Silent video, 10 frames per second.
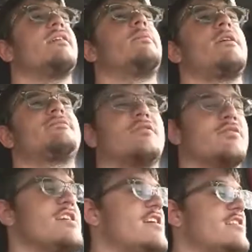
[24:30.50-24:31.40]
Yeah,
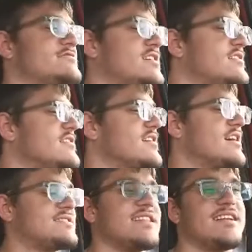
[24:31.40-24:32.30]
about 2 to 3 years.
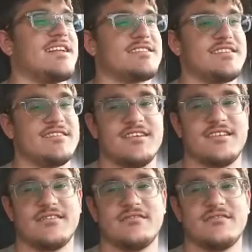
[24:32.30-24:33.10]
See, that does it.